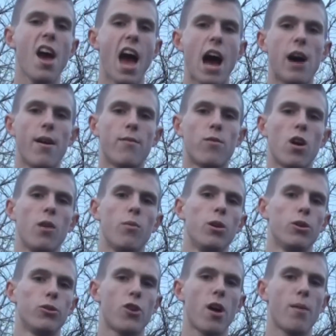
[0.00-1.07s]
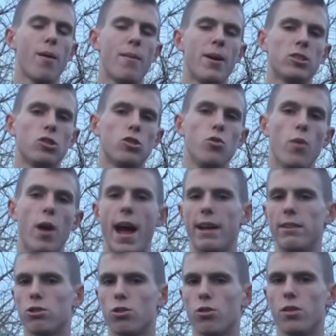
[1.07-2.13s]
However, I will try my best to
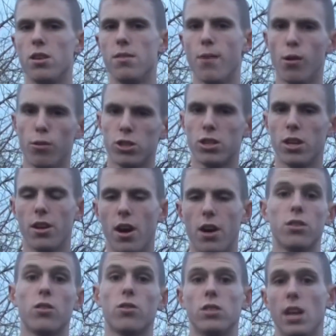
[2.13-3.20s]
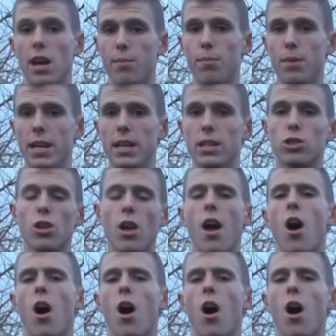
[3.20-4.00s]
answer the most in under ten minutes.